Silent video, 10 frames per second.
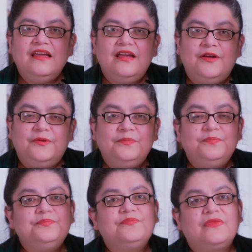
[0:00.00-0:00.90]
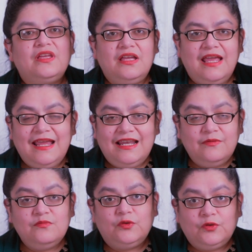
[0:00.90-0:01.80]
Ellen
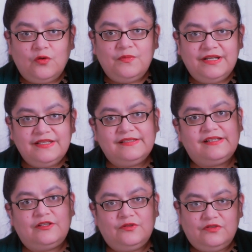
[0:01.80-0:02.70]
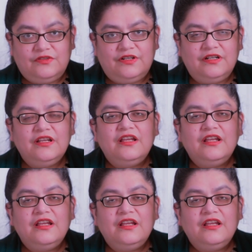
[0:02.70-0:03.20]
Montgomery's granddaughter,